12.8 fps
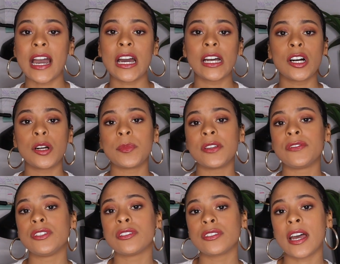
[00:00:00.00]
out help.
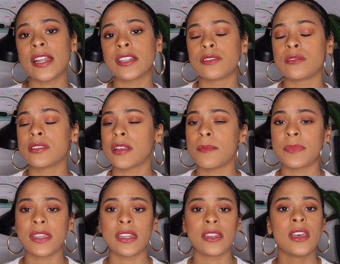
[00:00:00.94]
If you don't know how to do
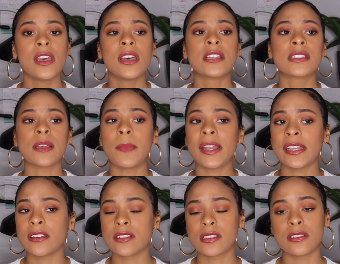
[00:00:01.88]
something,
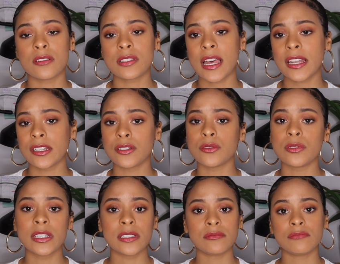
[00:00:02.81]
somebody else knows how to
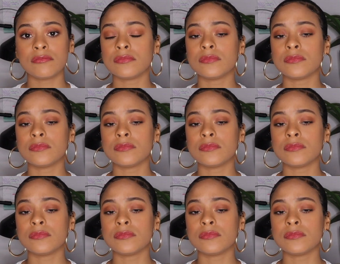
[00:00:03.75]
do it,